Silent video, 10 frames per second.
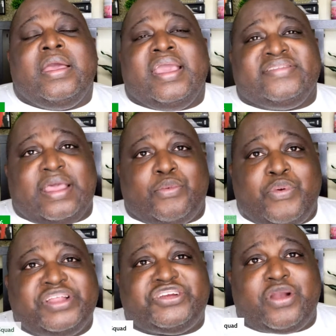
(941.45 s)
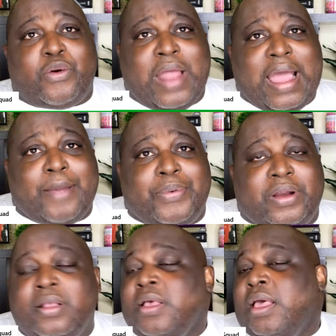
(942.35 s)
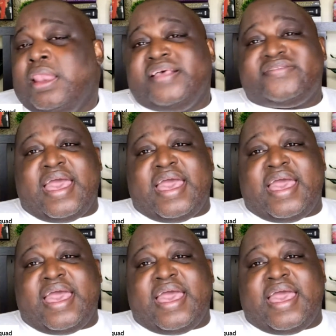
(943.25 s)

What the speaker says: Is that Richard or Robert? Listen,